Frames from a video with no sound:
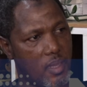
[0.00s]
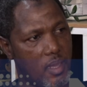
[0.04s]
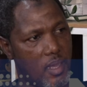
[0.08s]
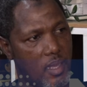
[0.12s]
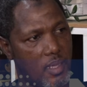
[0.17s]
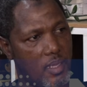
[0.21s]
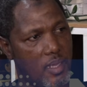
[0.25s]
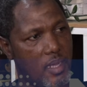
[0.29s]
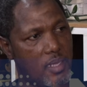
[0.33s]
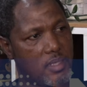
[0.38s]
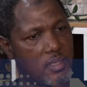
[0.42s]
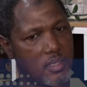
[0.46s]

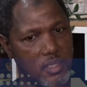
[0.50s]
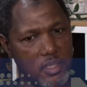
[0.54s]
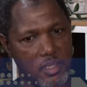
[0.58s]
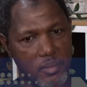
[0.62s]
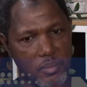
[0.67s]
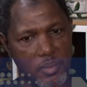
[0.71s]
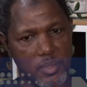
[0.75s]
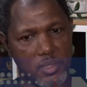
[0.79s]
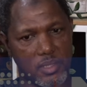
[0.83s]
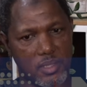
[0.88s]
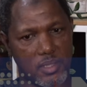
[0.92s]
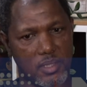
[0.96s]
And that
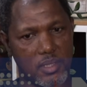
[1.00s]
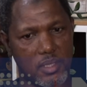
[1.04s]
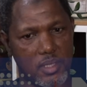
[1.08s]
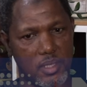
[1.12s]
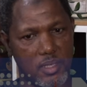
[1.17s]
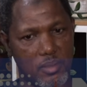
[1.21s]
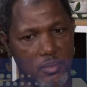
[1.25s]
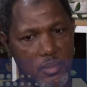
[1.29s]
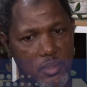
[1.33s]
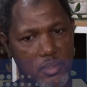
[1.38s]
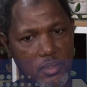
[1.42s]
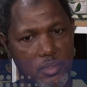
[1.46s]
gives us the
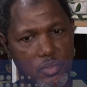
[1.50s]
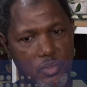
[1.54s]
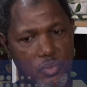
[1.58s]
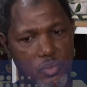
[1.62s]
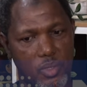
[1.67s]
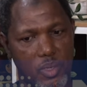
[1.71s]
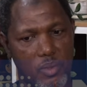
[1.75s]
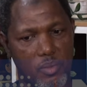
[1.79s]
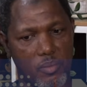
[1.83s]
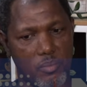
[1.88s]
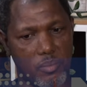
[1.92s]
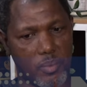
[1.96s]
liberty
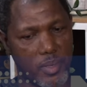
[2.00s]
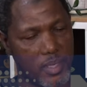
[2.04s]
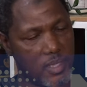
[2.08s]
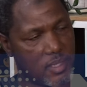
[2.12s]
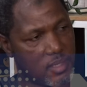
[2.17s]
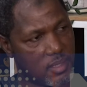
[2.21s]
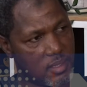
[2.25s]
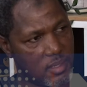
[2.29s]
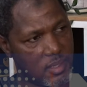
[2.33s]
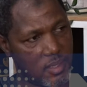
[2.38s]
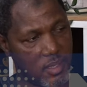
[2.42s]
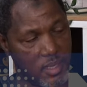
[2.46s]
to
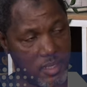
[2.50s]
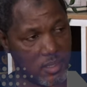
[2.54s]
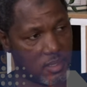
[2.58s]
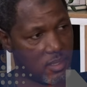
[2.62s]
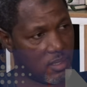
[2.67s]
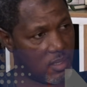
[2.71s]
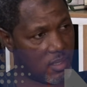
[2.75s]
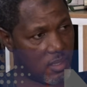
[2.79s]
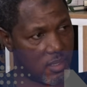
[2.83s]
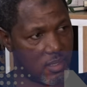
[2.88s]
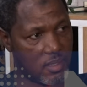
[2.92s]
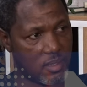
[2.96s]
operate in
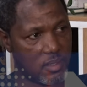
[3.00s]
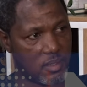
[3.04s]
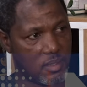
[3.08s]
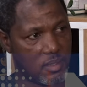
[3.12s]
Nigeria.